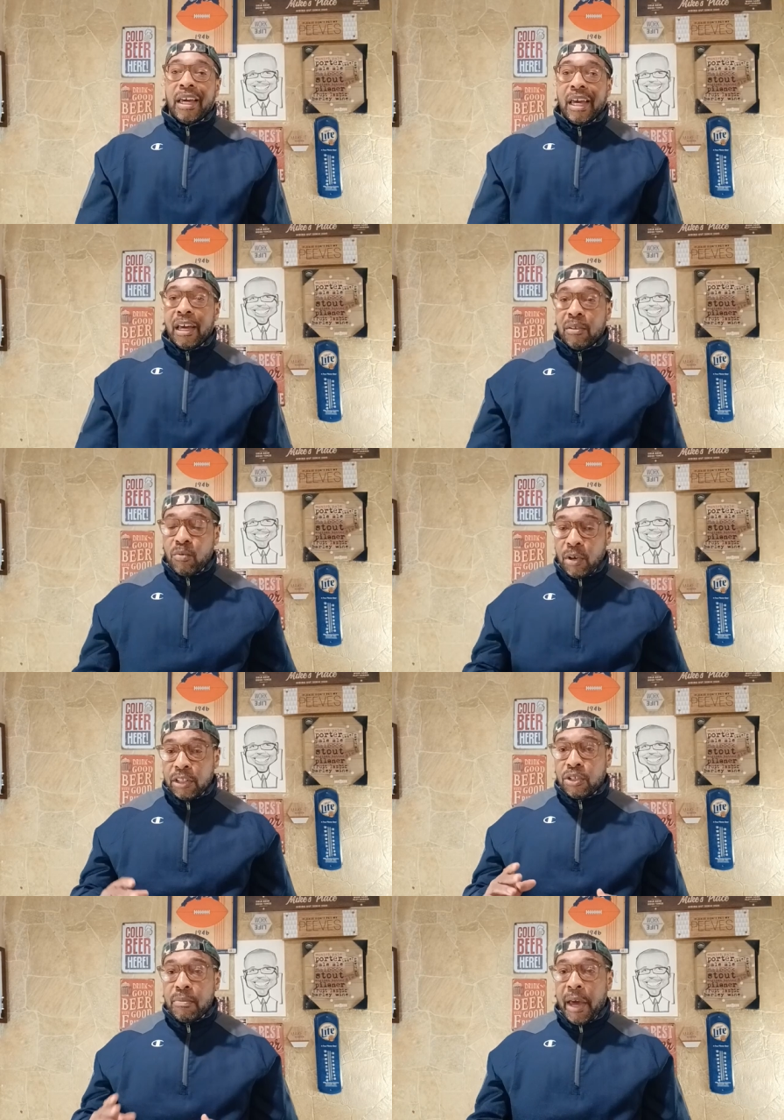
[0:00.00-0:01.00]
And
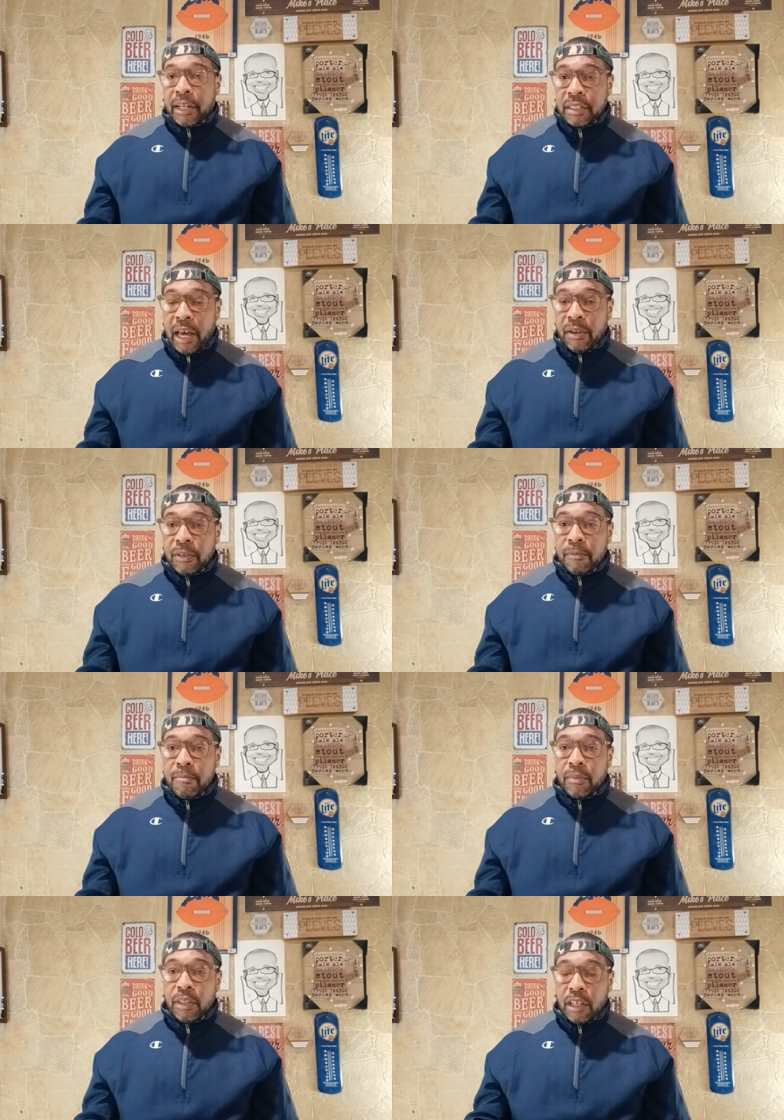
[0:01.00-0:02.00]
once you max out
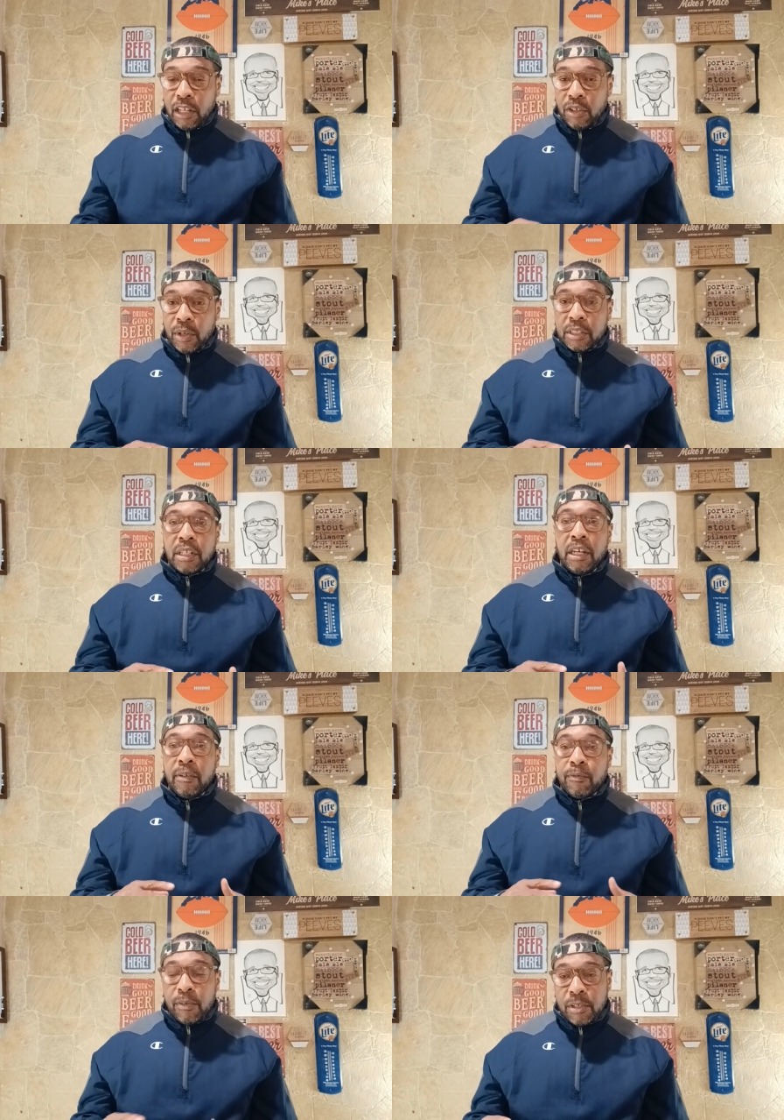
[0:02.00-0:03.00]
and you
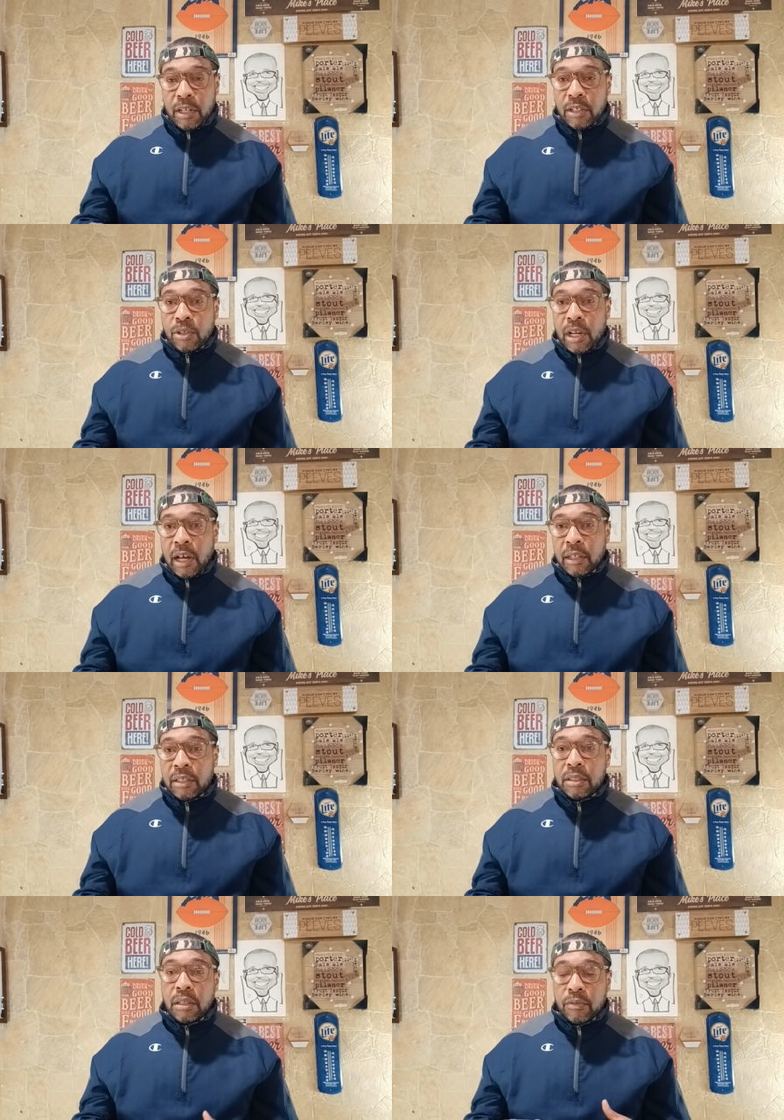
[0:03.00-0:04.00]
exceed
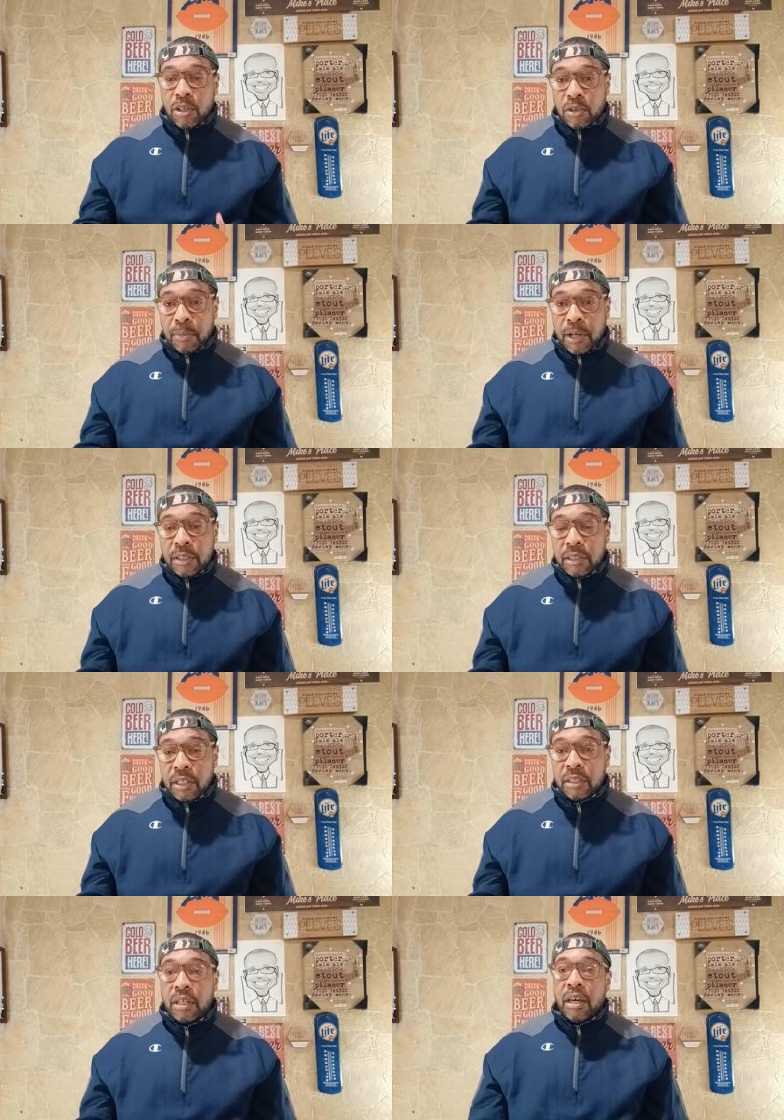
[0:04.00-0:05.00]
$1,500 total
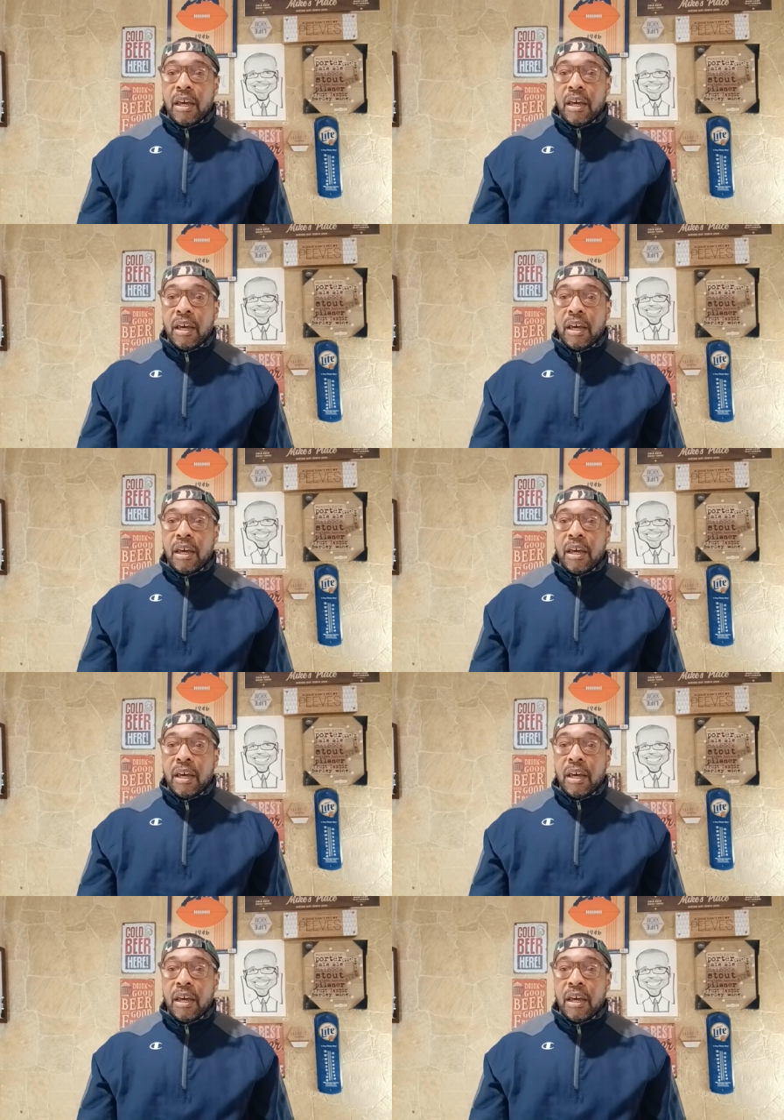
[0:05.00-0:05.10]
purchases,